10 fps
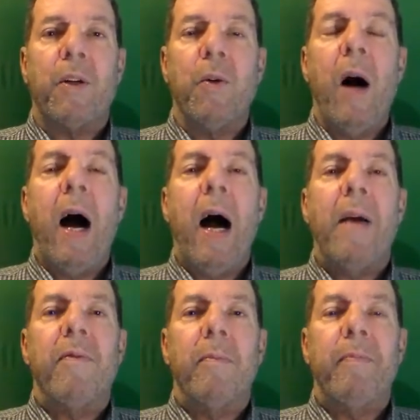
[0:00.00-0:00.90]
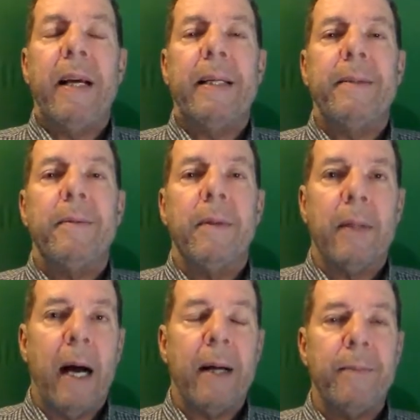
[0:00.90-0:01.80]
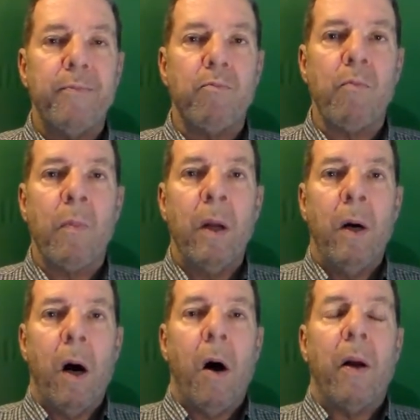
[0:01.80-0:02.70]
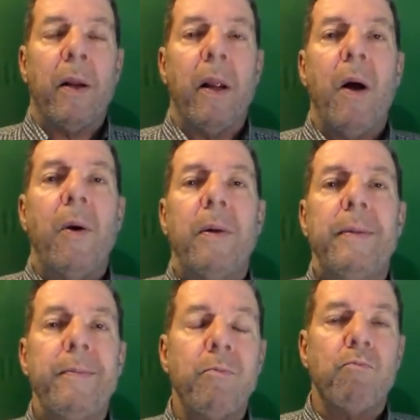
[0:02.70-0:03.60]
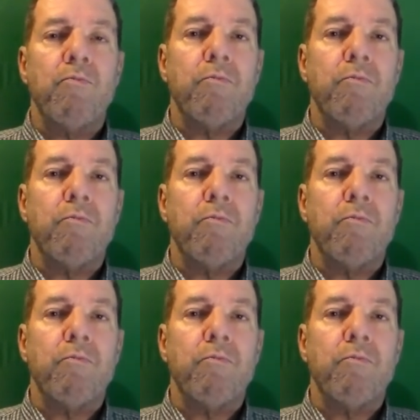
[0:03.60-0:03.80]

cried from being like all alone,